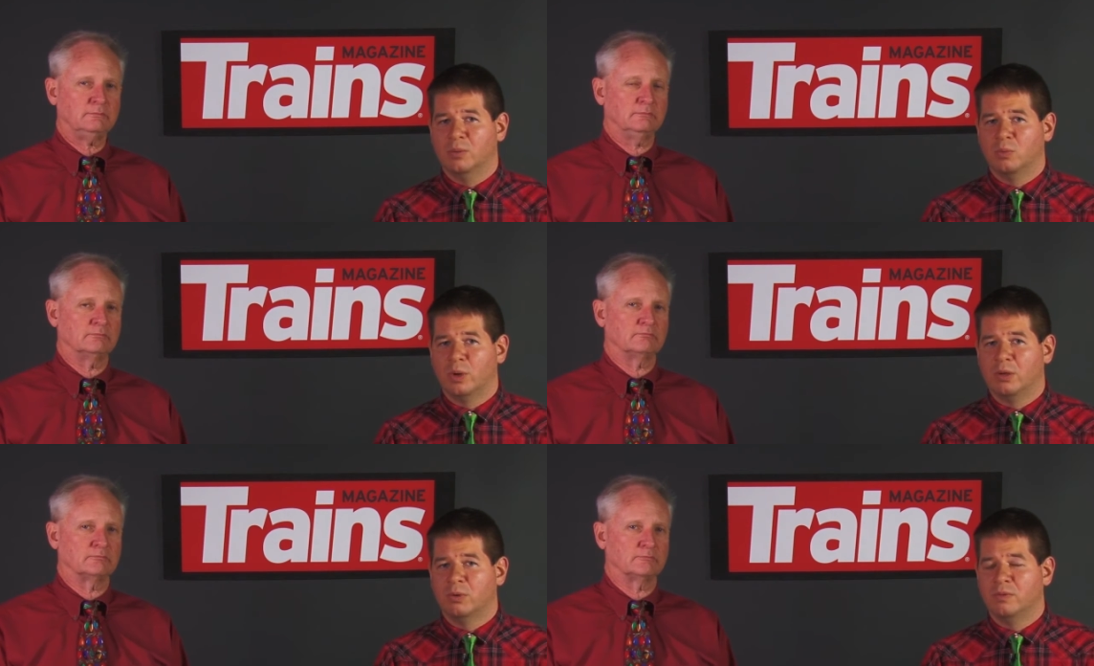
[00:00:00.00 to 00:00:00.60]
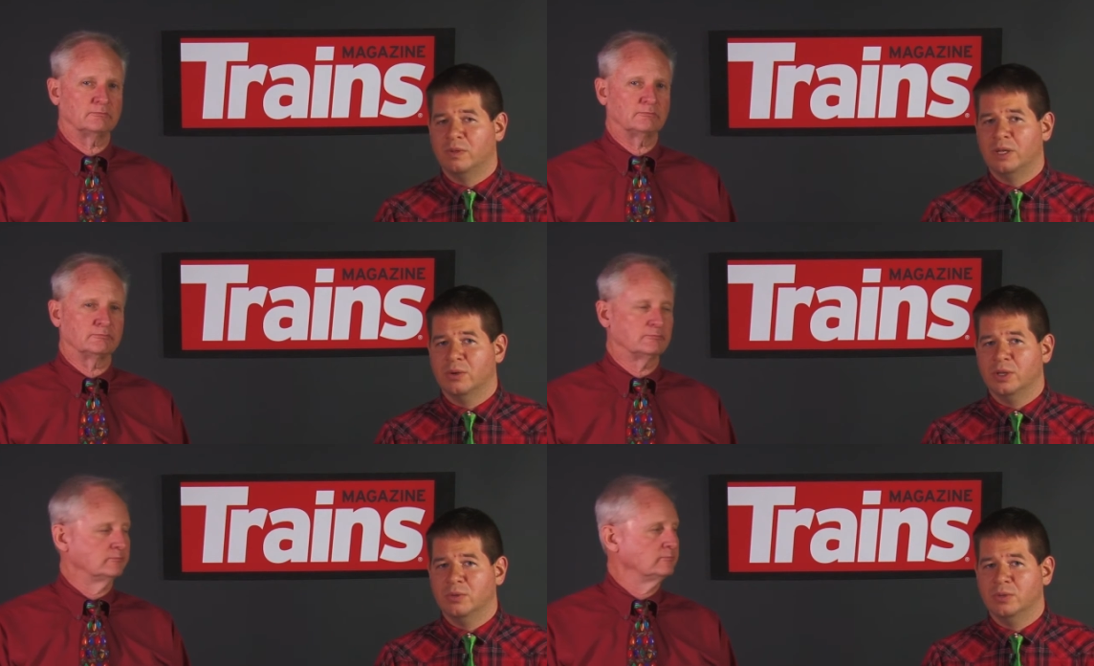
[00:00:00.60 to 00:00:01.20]
Speaker 1: railroad
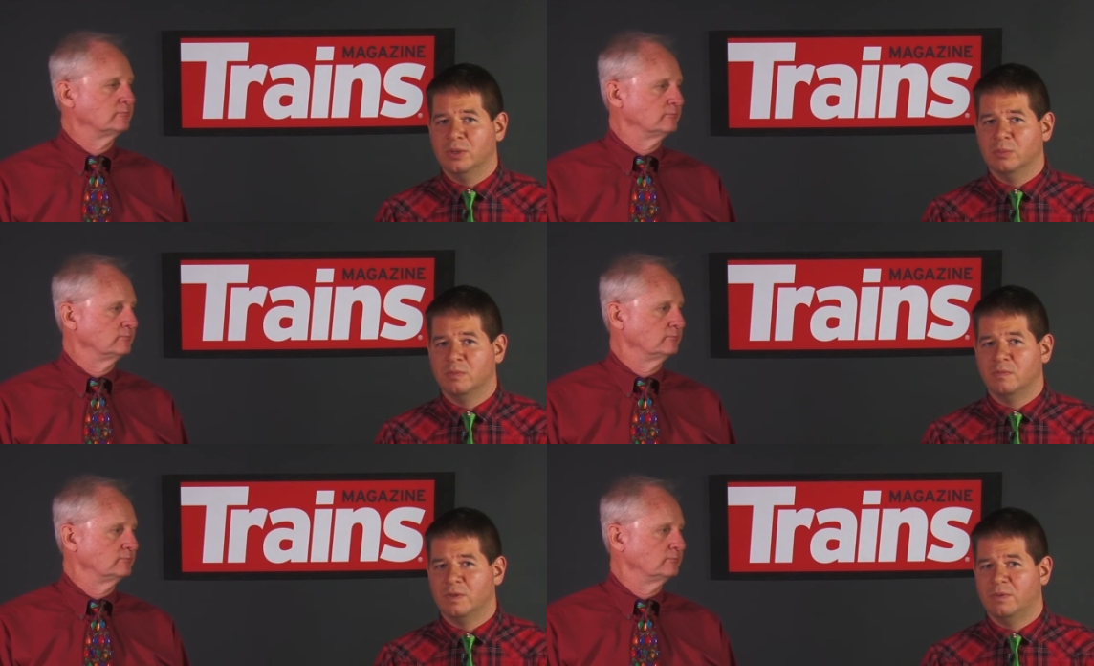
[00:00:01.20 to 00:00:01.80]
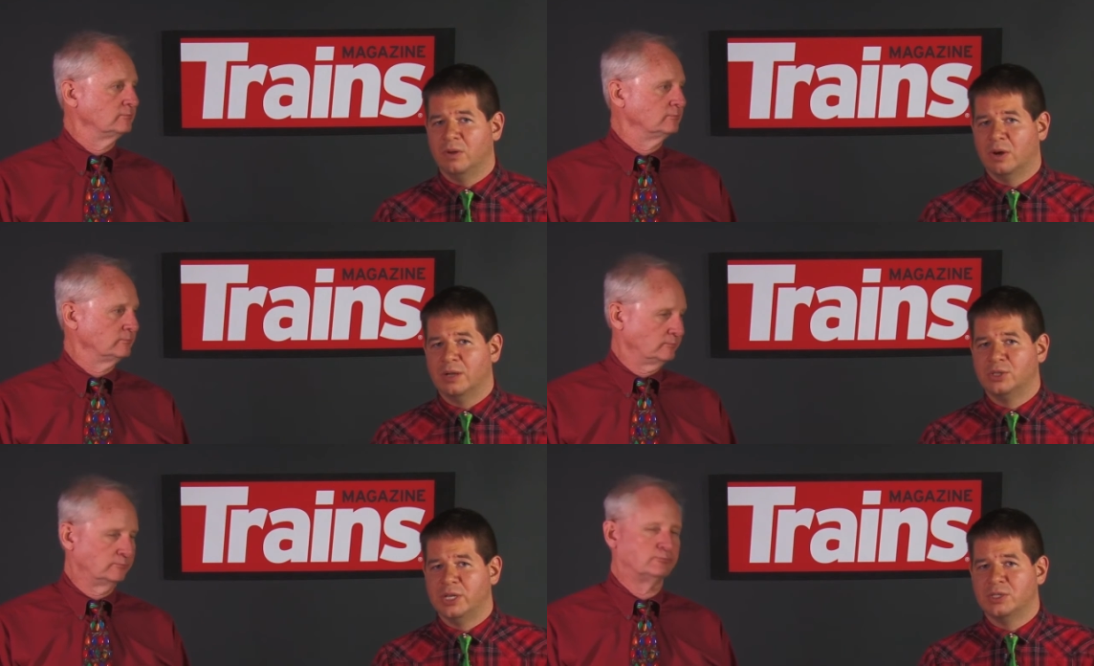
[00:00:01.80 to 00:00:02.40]
video on YouTube, if you're
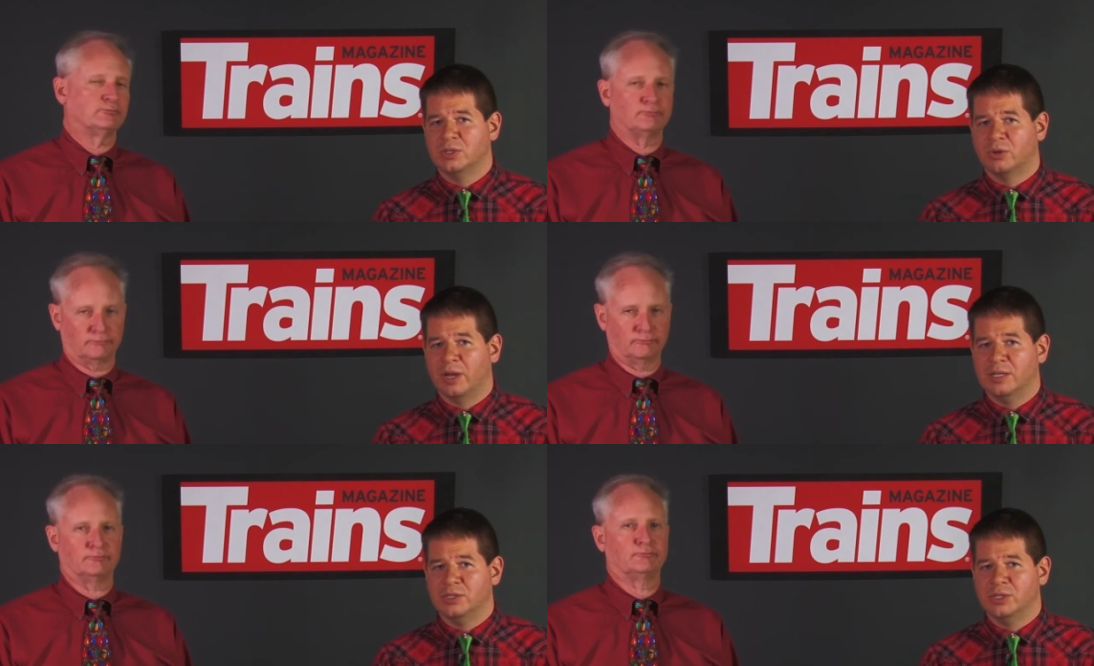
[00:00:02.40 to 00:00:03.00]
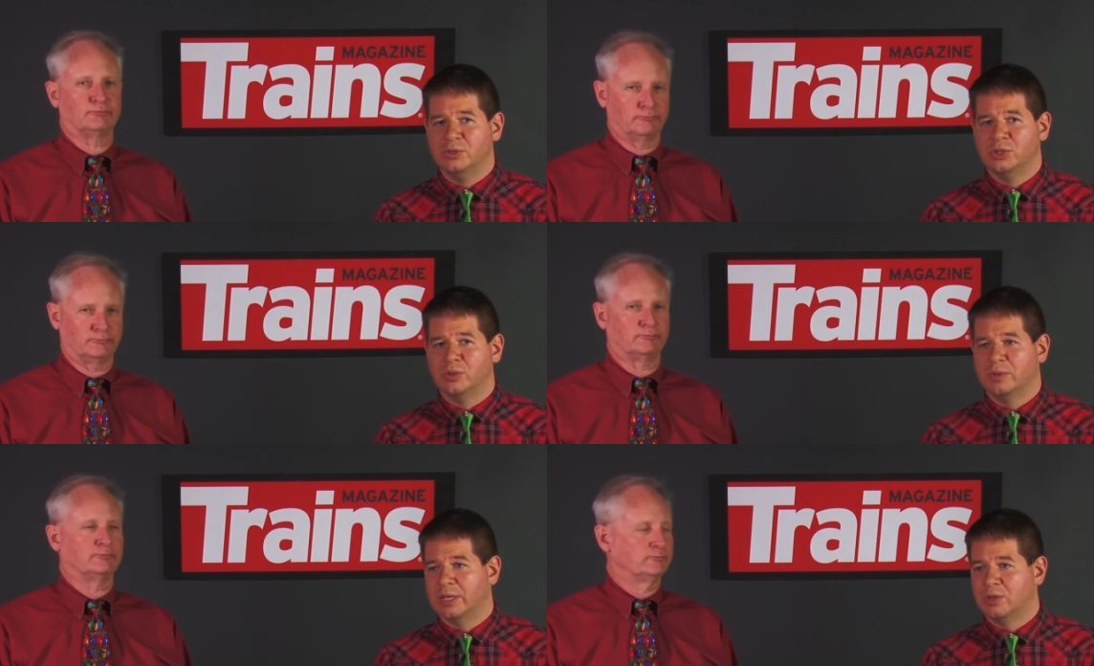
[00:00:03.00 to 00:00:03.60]
out chasing trains and you
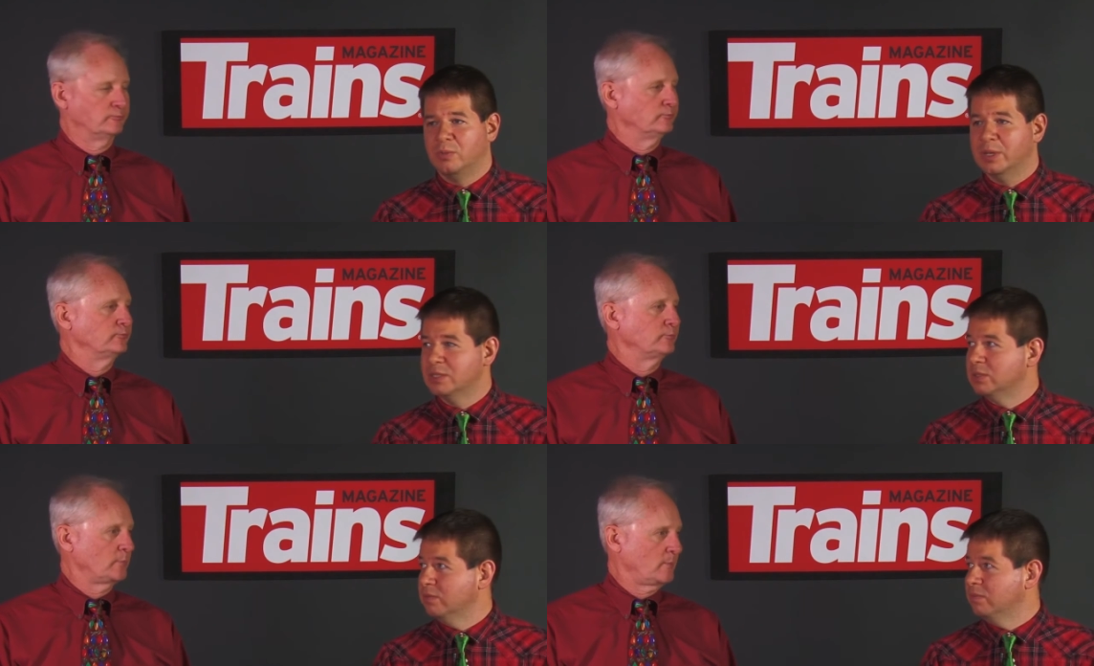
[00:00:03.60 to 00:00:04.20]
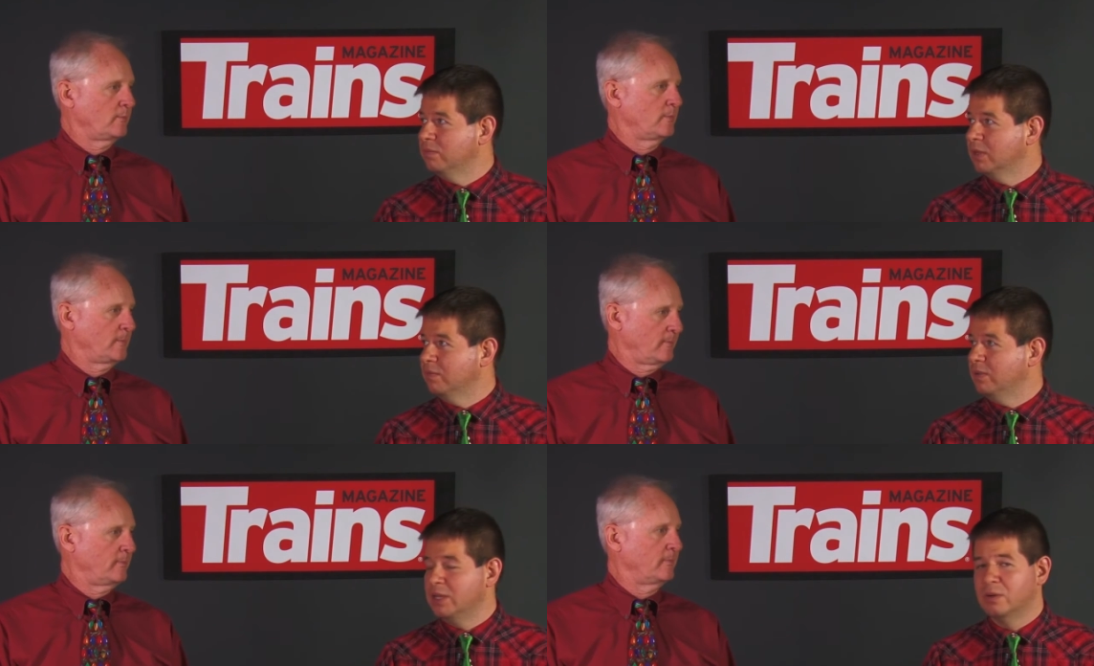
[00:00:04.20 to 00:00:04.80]
shoot like 2 minutes of
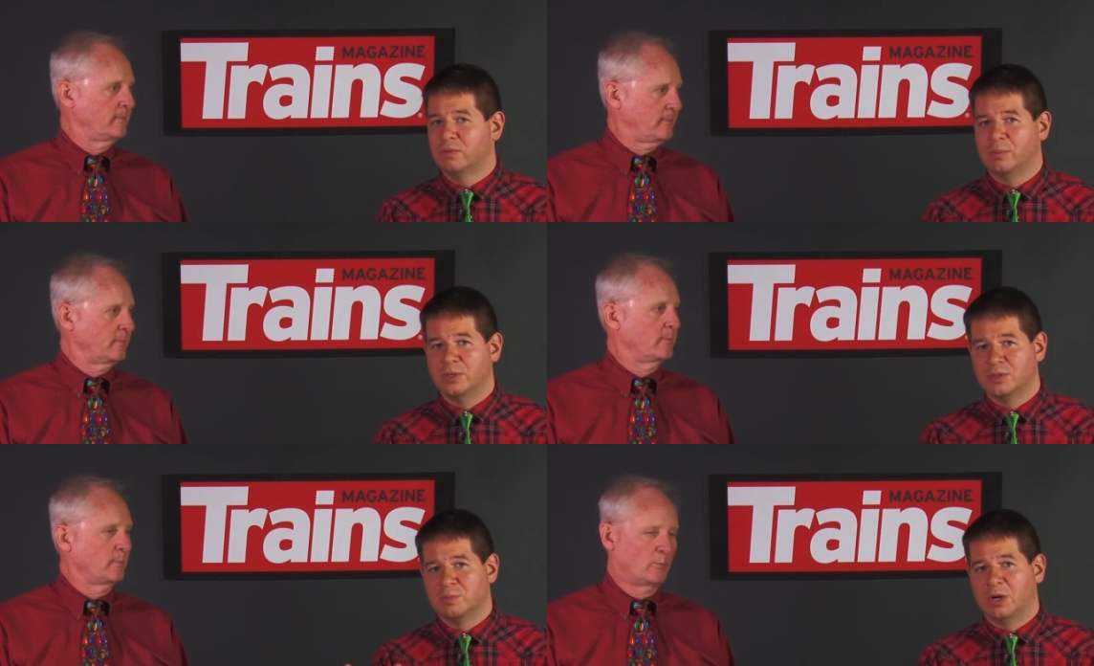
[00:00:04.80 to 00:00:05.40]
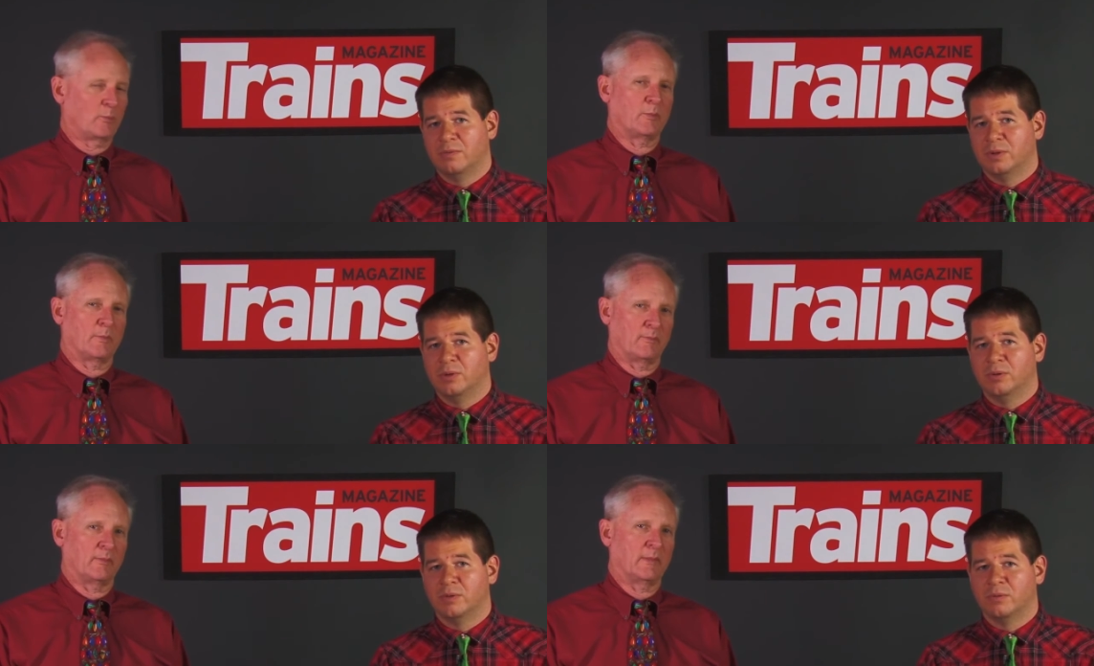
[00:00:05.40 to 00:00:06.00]
video from your
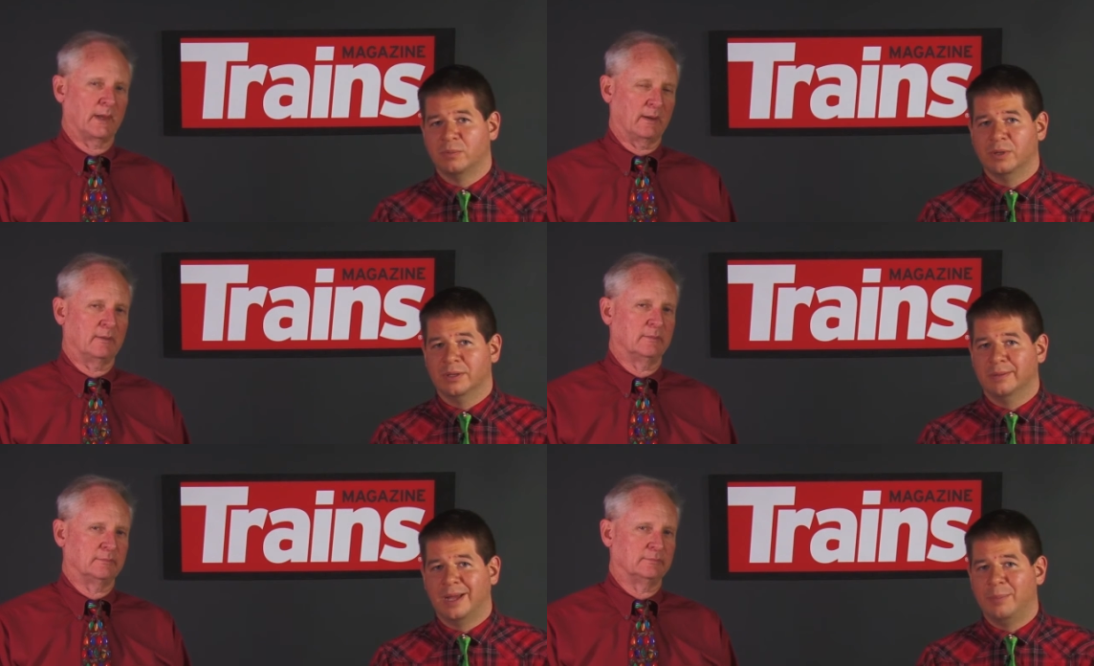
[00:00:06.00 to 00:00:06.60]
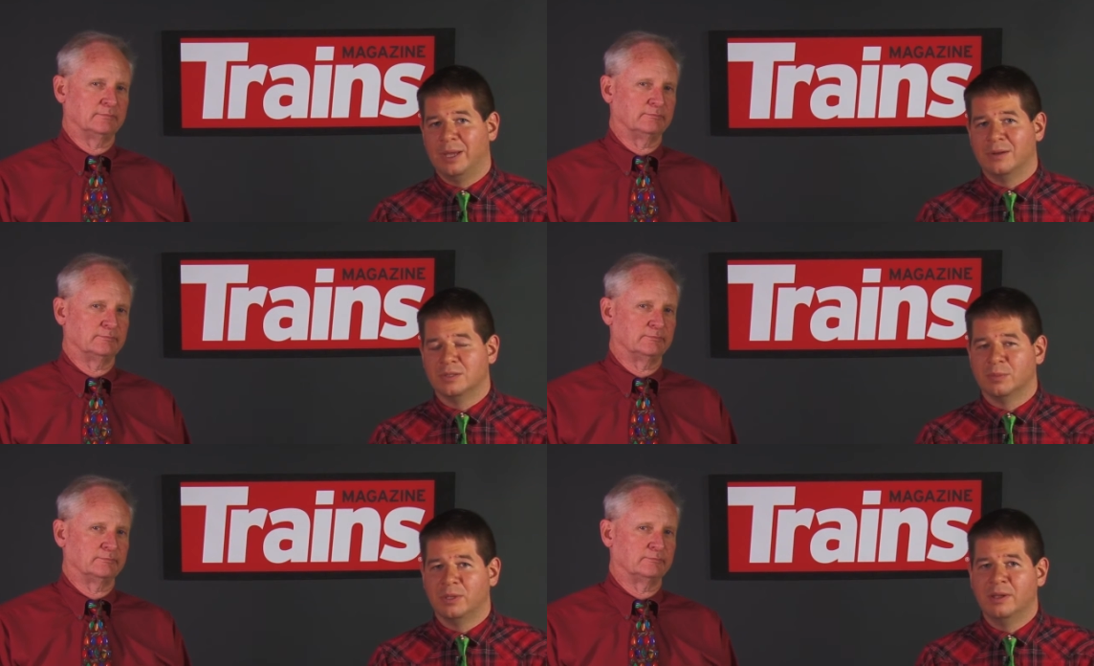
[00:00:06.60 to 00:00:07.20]
smartphone or from an iPad or
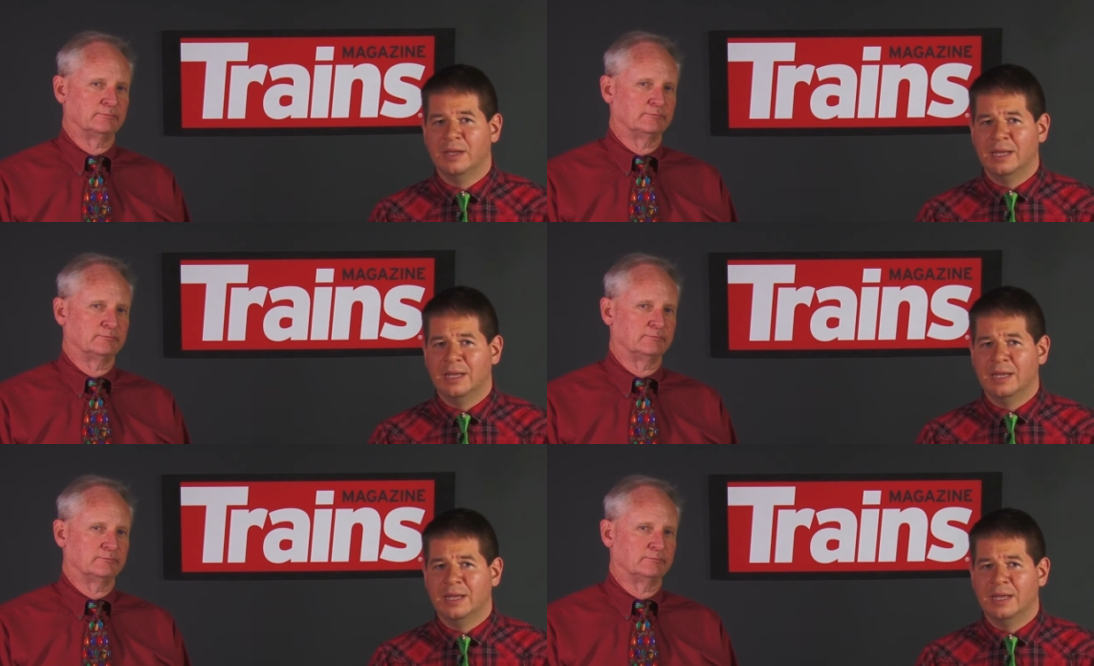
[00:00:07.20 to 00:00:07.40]
something,